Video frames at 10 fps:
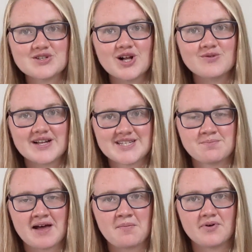already a
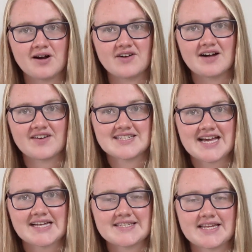member of our
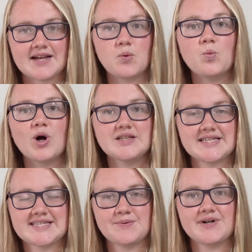fantastic Walt
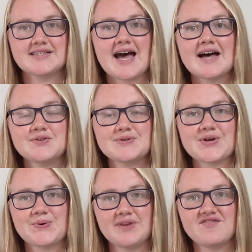Disney World Adults
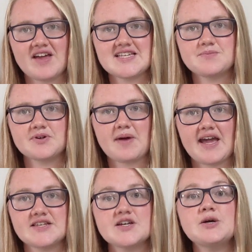Only Facebook
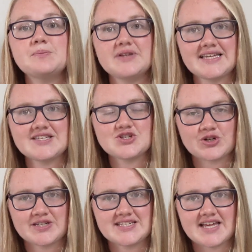page, please
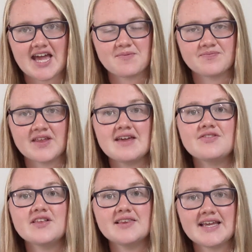join today.
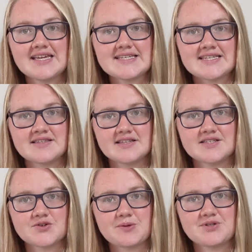The link is in the
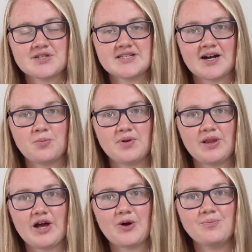description down
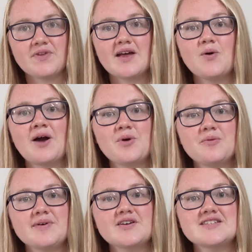below, and we will
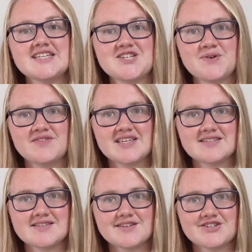be continuing this
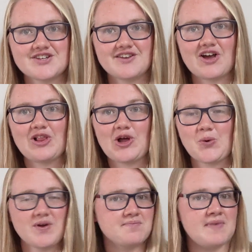discussion along
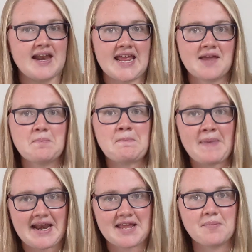with many, many